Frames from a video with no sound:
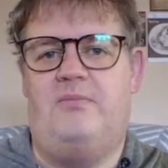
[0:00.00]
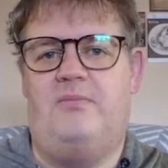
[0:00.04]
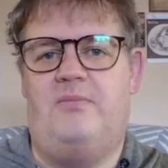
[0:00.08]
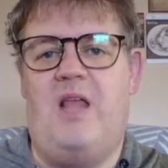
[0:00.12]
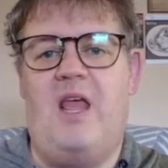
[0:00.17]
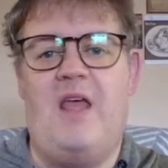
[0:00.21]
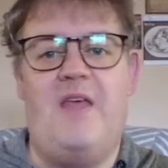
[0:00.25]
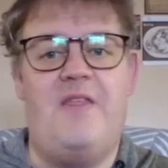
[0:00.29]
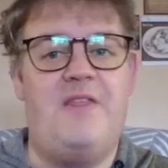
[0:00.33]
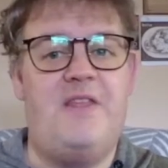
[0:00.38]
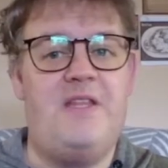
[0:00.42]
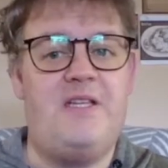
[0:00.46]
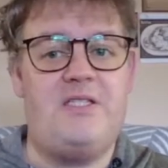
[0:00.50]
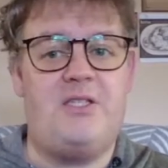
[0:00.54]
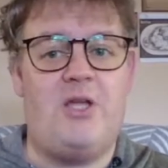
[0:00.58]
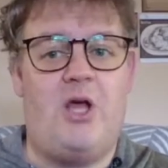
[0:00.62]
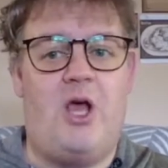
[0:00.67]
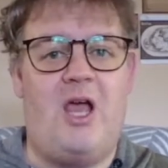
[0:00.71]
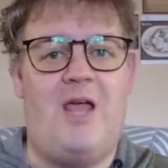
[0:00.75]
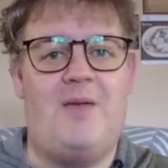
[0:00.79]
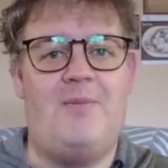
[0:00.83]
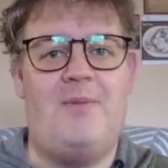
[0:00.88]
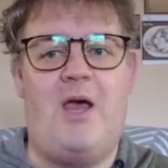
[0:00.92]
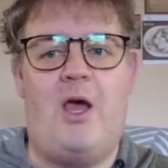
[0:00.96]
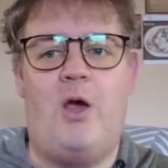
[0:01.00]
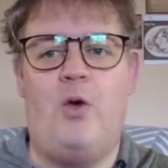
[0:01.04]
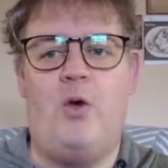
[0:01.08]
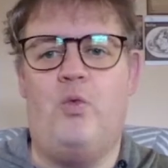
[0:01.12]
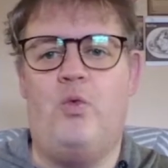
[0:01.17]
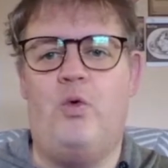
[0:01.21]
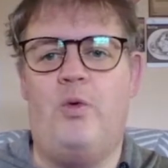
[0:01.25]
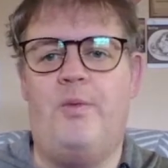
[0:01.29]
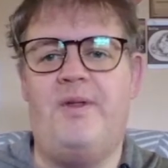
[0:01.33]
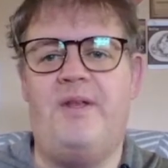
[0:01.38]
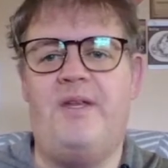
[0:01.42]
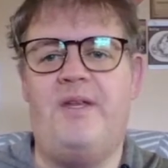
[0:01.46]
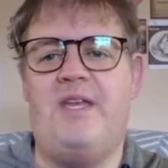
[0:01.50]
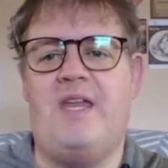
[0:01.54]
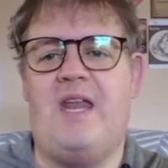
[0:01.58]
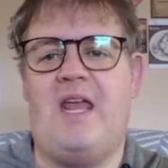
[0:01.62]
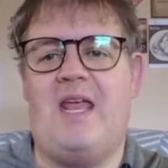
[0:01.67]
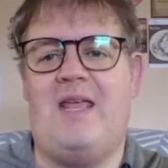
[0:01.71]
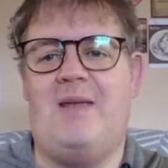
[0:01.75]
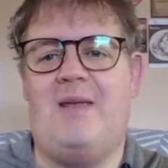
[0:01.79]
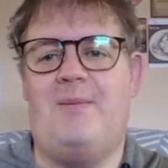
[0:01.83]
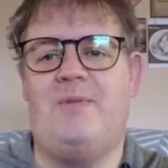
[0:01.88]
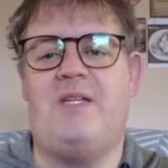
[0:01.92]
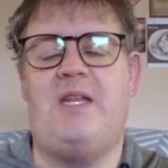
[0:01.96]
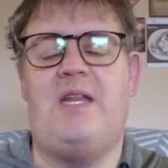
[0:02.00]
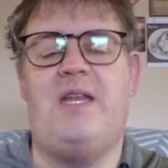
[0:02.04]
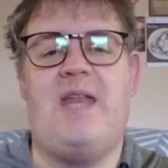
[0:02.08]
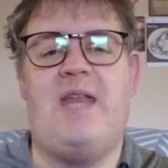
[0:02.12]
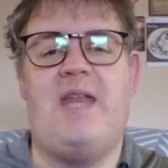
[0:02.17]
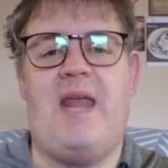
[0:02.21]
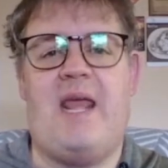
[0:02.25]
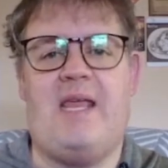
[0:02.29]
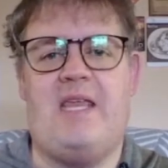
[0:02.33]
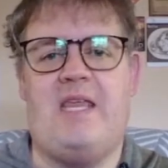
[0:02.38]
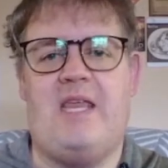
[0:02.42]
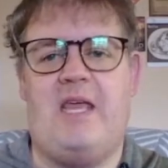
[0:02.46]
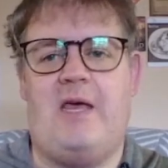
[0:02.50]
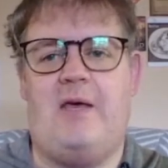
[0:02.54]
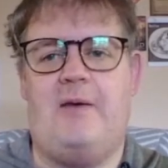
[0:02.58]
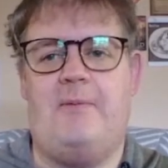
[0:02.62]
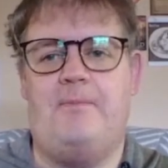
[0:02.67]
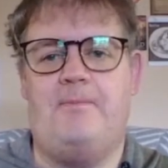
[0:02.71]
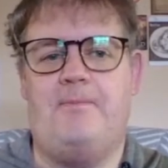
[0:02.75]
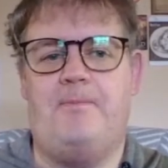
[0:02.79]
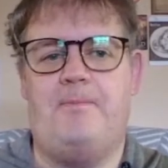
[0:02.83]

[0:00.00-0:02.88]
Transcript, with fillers: This time, a woman named Nakia.